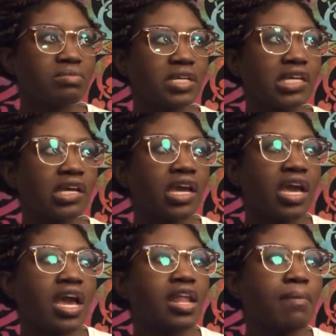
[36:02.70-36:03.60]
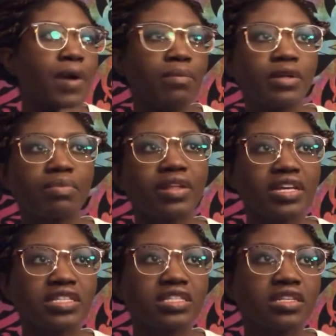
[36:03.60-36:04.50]
to me in a public
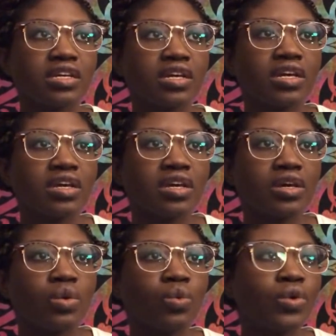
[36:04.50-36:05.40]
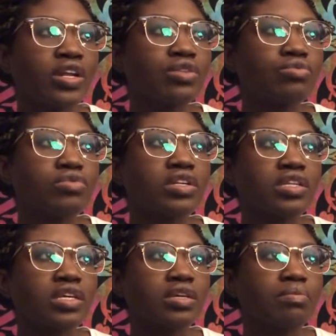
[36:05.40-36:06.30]
place wouldn't
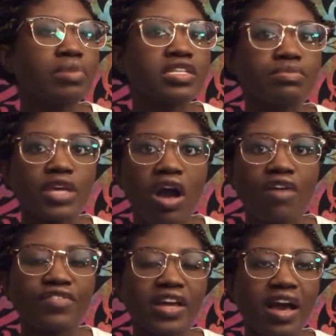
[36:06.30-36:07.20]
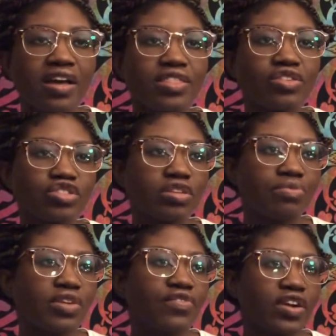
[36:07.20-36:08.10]
really piss me off. Like there's
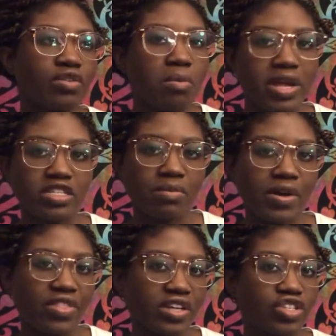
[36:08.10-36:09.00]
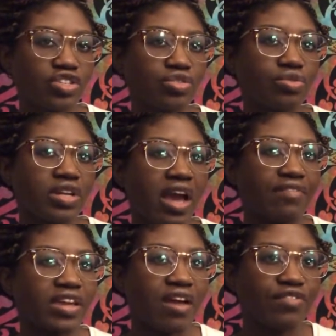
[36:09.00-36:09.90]
something very romantic about that too and
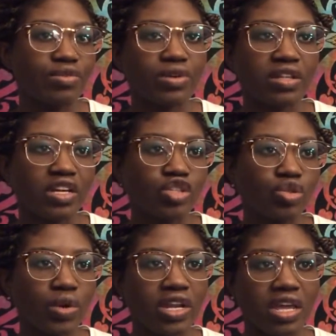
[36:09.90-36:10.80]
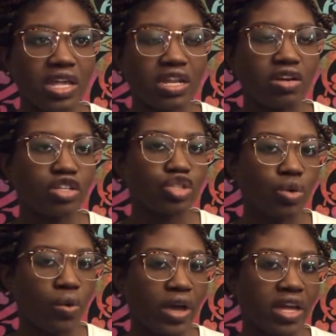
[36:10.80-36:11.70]
having everyone like join in in our
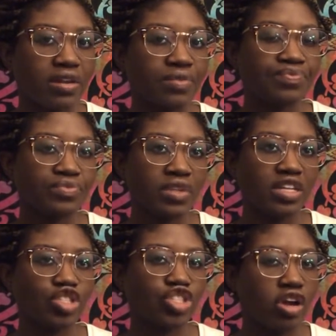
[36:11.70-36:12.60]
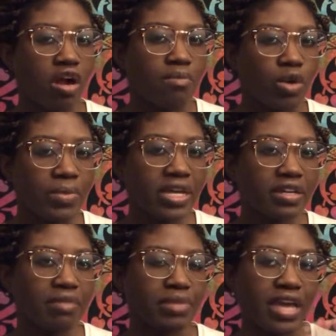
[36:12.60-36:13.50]
joy and and share our
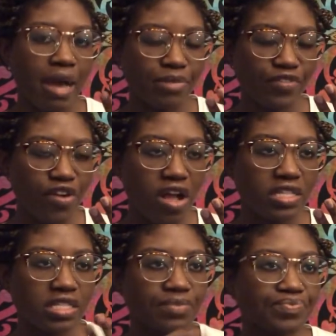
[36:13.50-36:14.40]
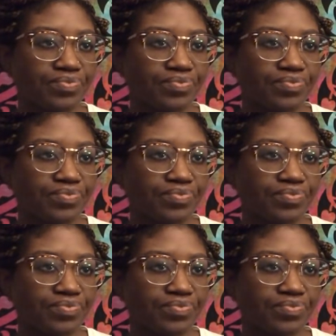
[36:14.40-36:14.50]
moment and be happy for us.